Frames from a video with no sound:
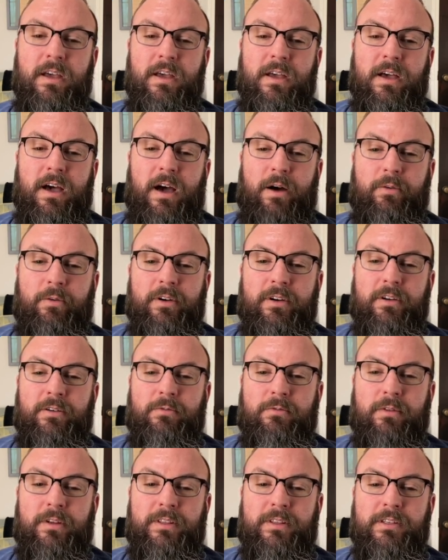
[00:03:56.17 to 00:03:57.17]
I wanted to
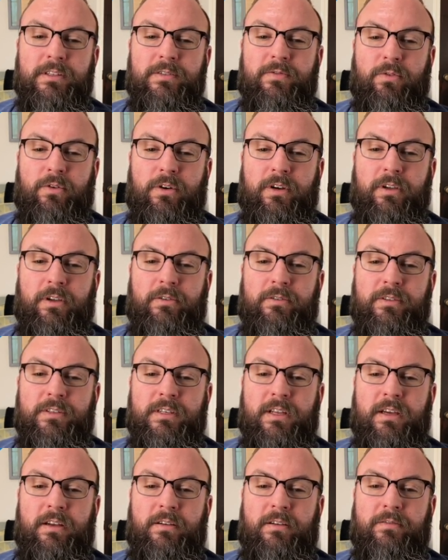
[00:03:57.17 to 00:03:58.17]
run this for you
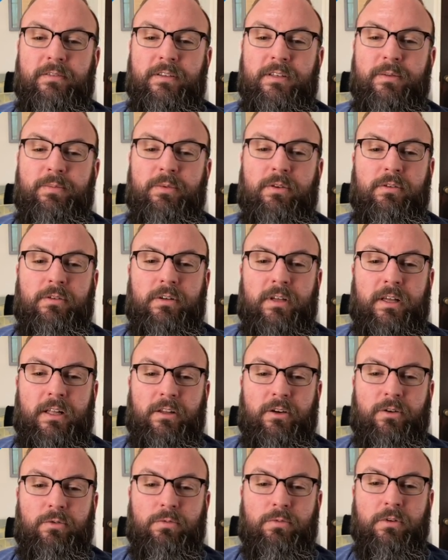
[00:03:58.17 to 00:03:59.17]
instead of a typical
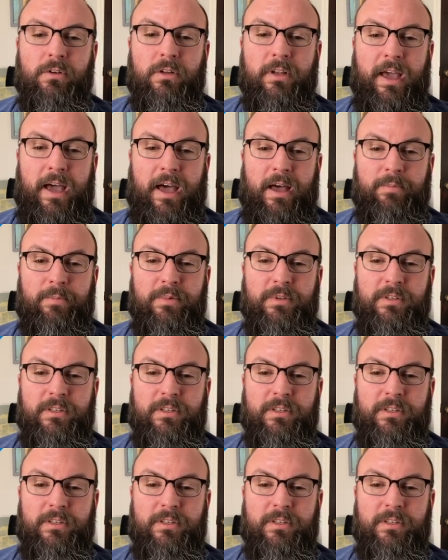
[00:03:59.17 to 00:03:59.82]
Hello World app to